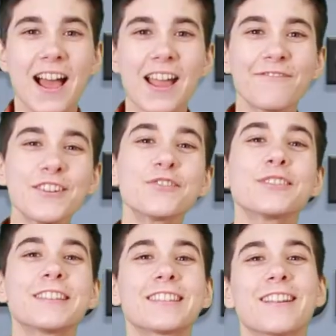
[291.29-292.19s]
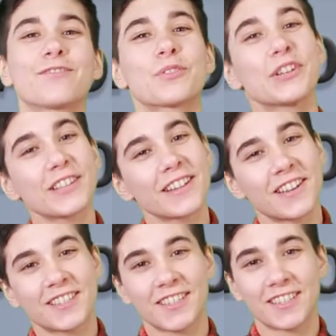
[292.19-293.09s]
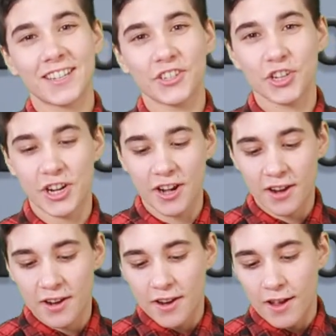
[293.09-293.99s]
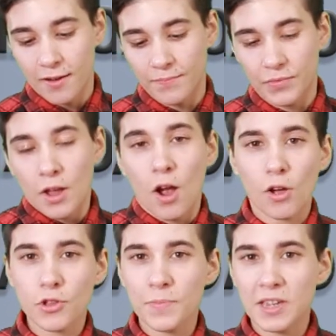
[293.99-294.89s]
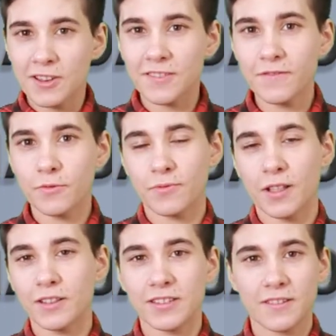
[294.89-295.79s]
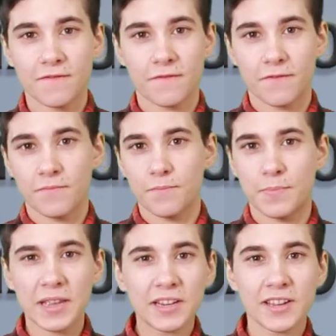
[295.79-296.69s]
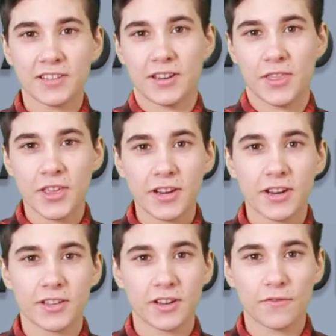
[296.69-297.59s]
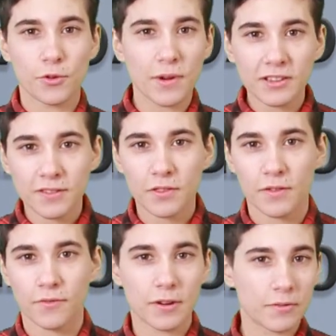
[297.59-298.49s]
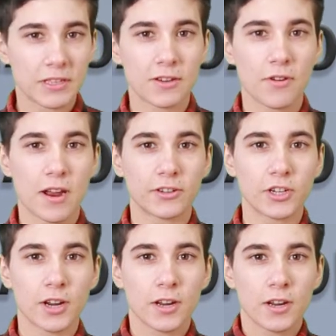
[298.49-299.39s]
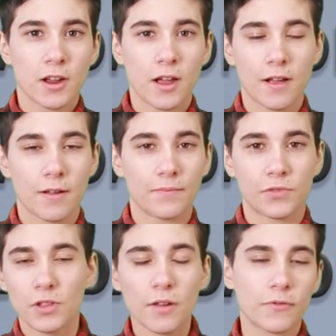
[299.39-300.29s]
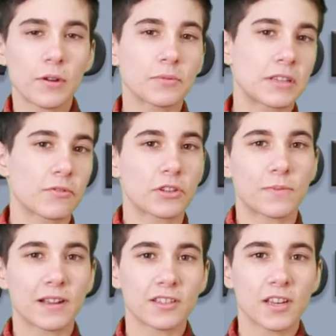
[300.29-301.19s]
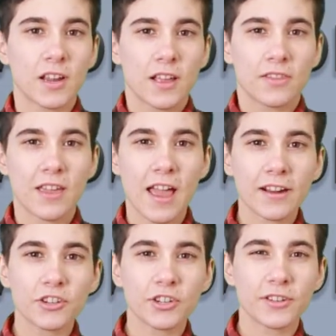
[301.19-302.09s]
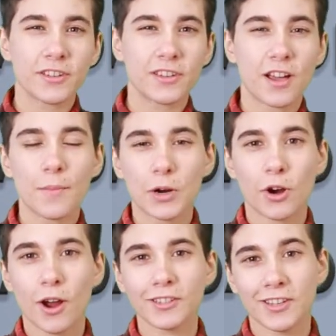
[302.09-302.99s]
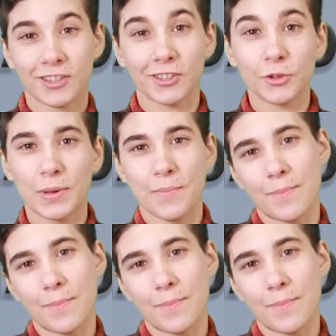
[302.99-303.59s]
high frequencies have really nice extension, although because of the relative bigness and thickness of the rest of the frequency range, a frequency response, they actually come across as a little bit